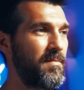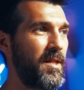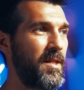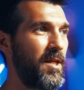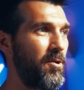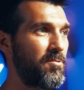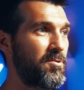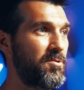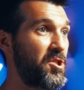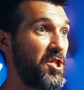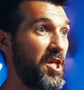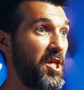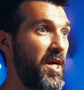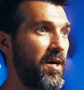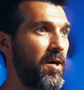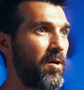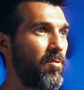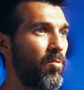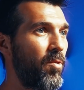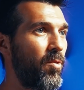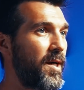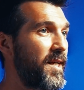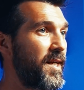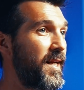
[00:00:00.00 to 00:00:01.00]
you know, share
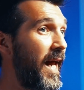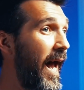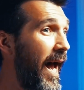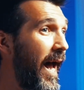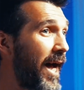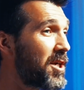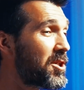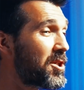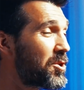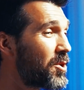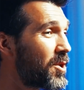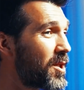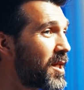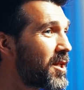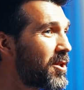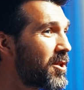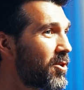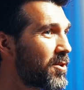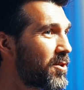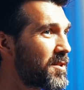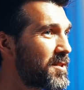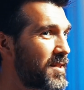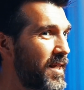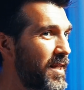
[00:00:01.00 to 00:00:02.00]
what it actually
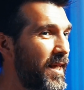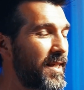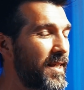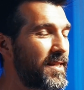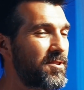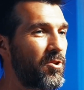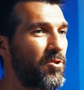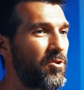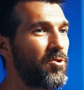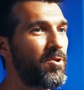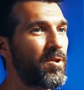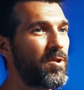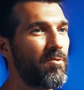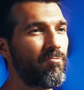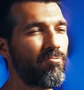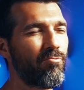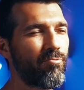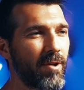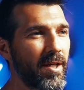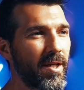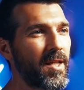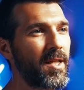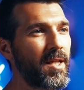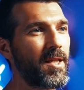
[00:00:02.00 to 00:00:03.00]
looks like so you can
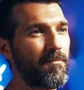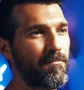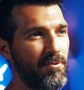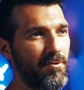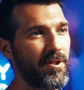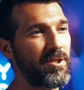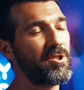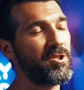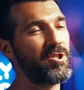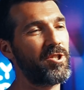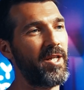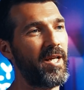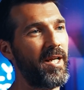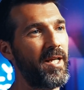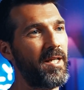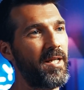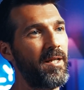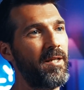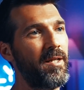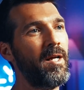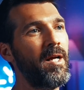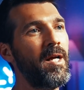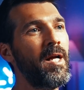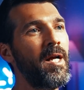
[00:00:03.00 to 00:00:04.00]
really appreciate
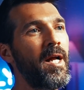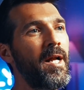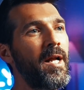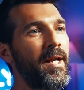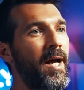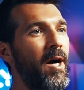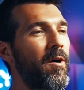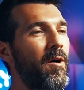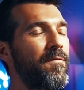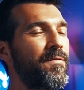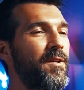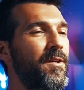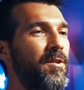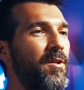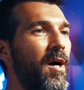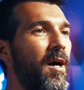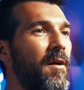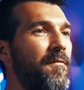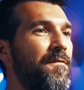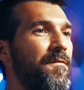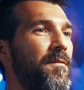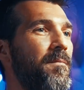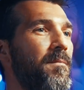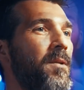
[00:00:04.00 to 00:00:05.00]
it. Now, if you're
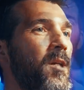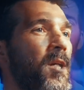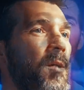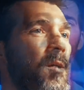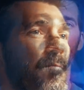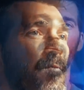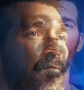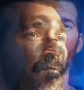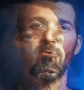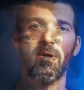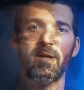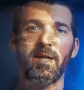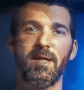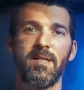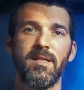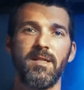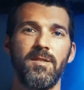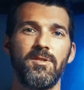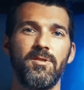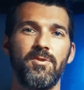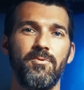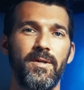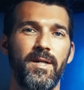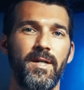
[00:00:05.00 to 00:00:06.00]
not familiar, before I get
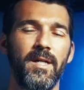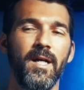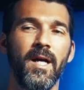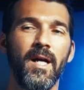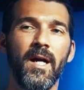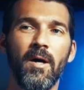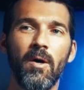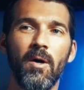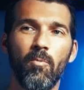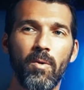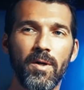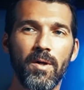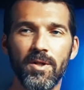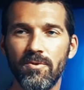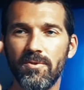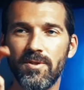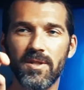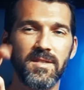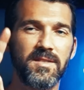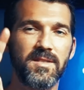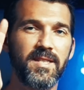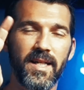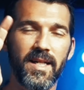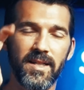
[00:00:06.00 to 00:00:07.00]
into it, when you
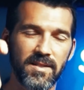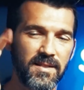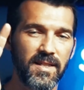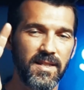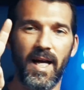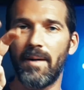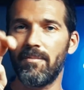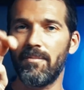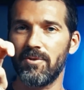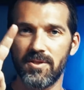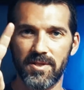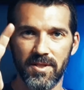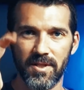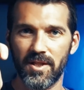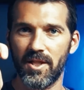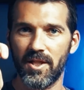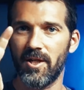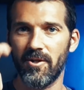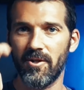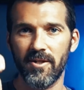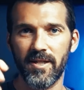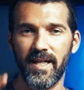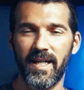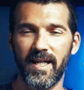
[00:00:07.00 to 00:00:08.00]
just say
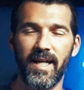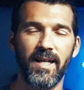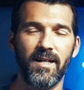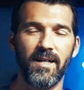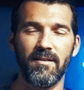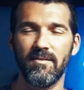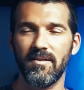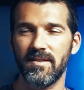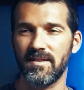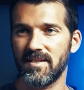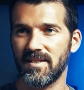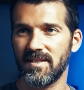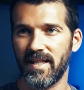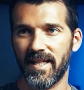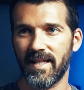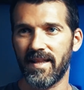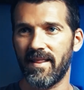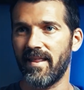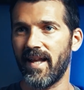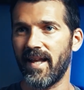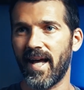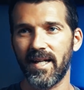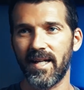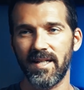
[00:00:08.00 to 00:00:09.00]
cybersecurity analyst,
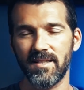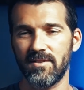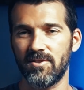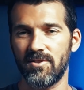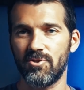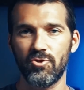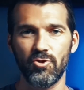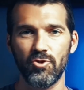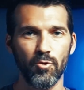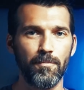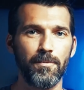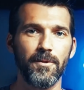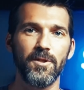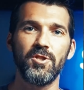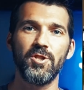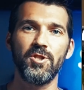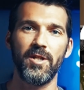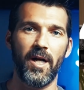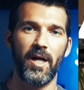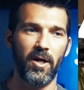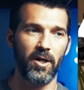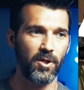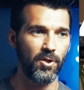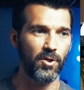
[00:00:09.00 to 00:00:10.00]
like that is super
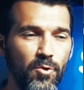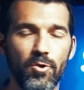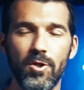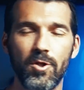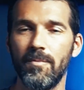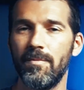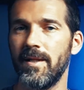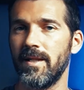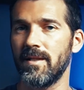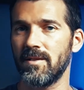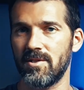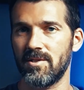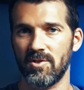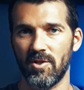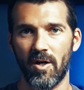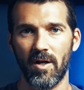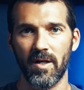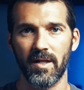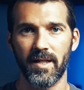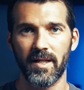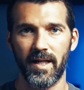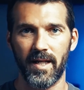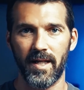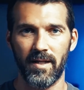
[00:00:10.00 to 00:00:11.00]
generic. You could be a S
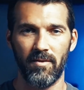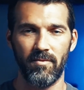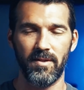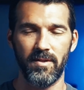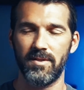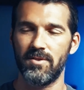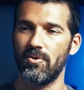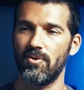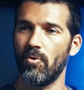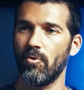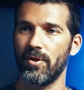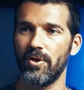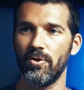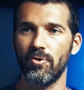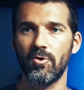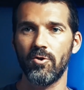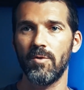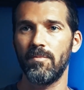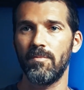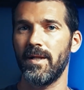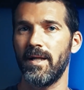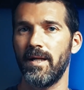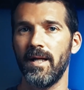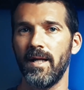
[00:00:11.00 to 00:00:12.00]
O C analyst, or you
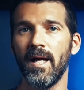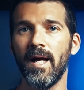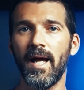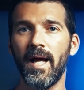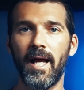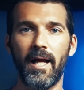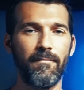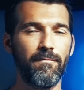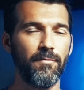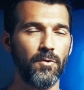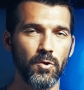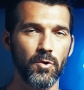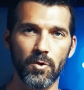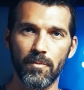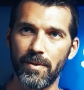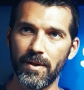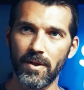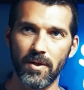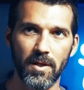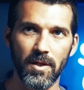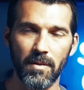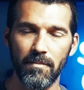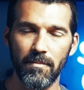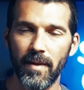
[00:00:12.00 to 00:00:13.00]
could be a
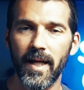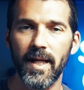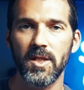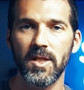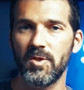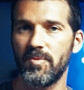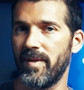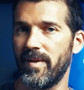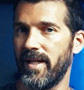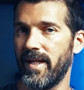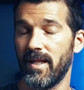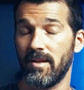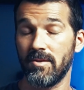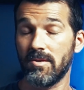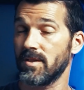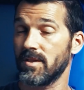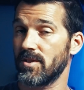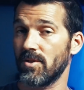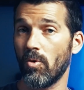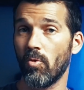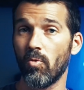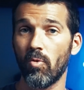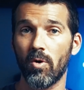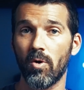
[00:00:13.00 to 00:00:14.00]
vulnerability management
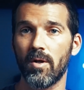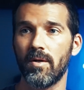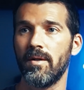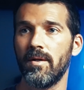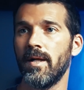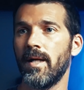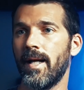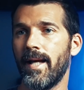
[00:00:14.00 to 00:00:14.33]
analyst, or